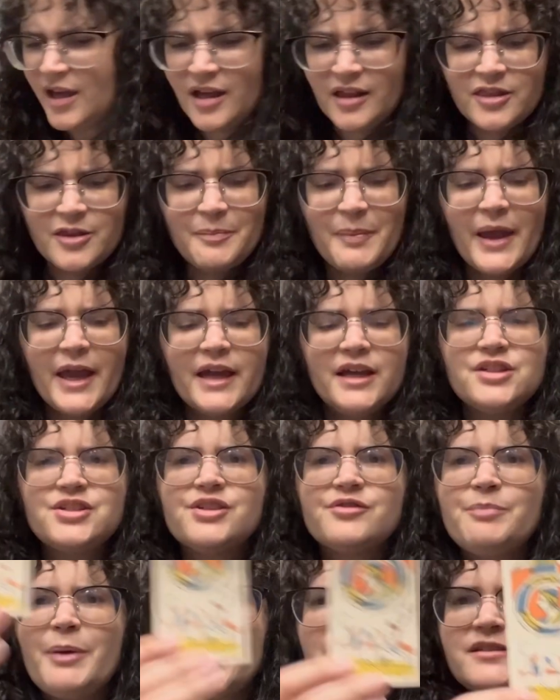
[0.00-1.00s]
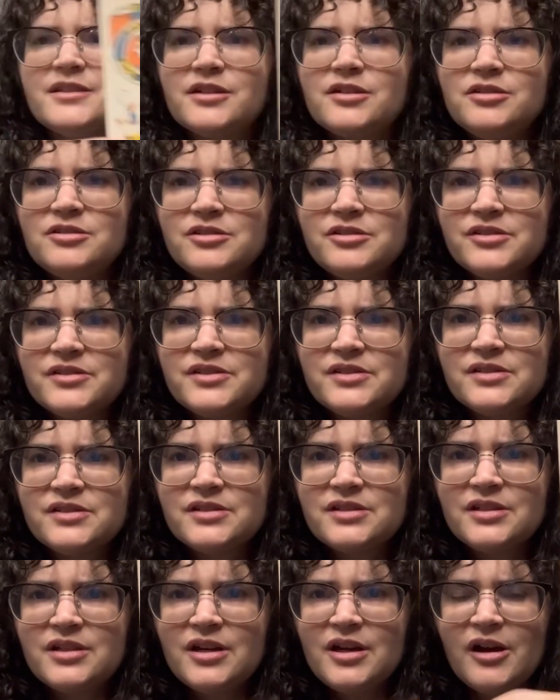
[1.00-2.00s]
The Page of Pentacles
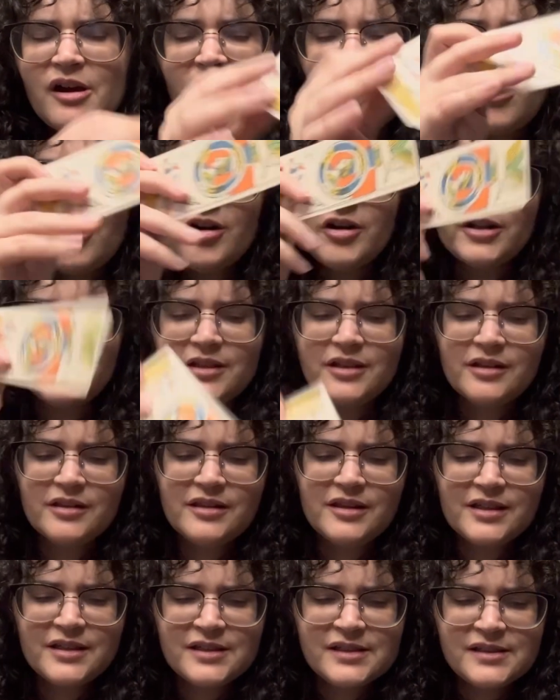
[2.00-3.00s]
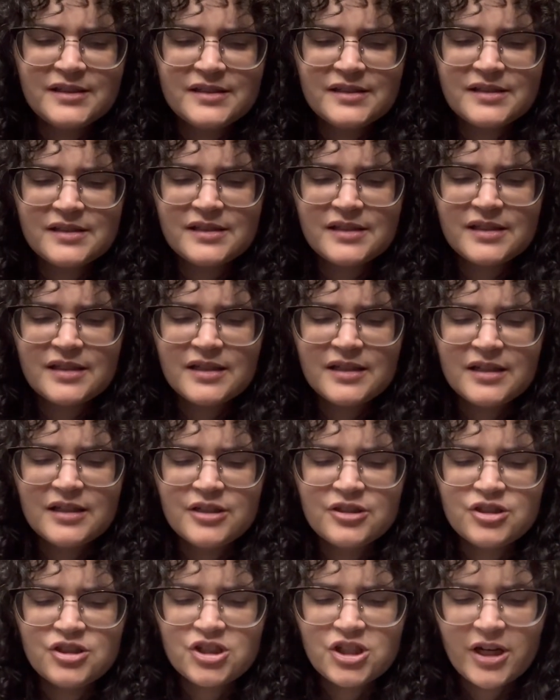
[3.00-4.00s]
on this
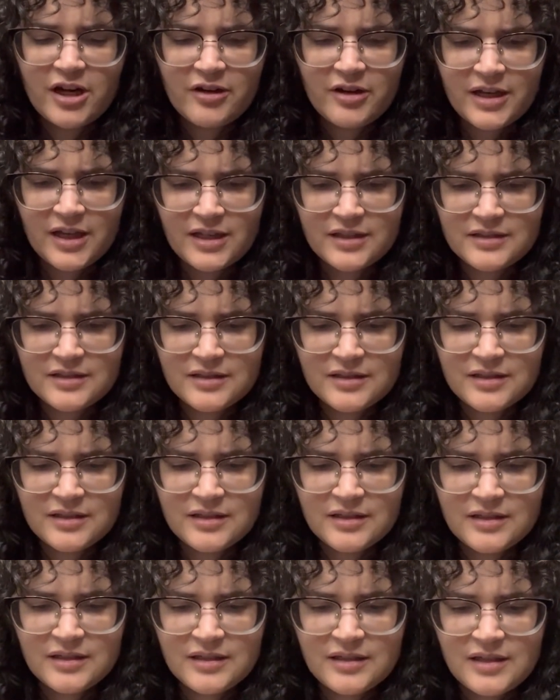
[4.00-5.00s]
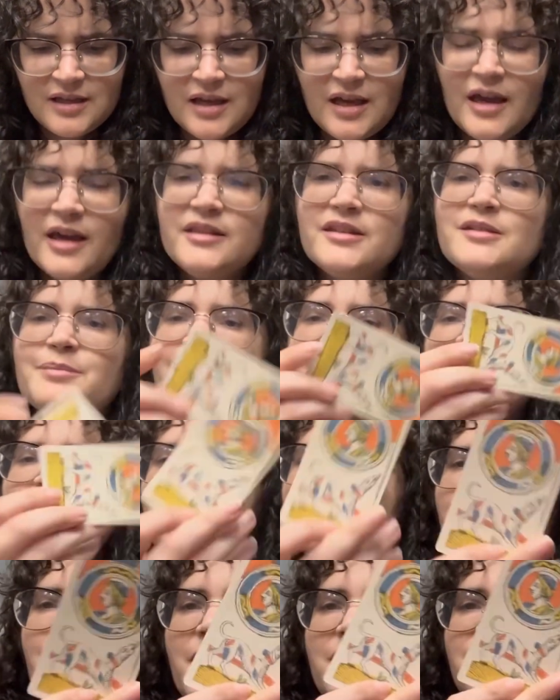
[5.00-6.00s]
Chariot. And this Page
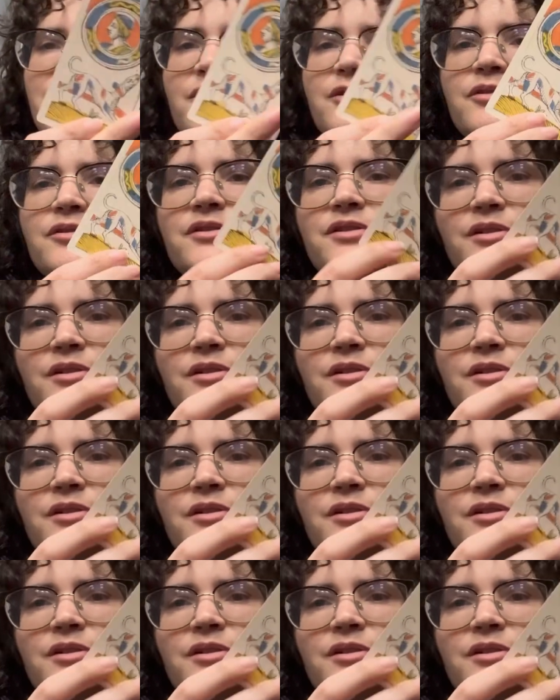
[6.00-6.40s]
of Pentacles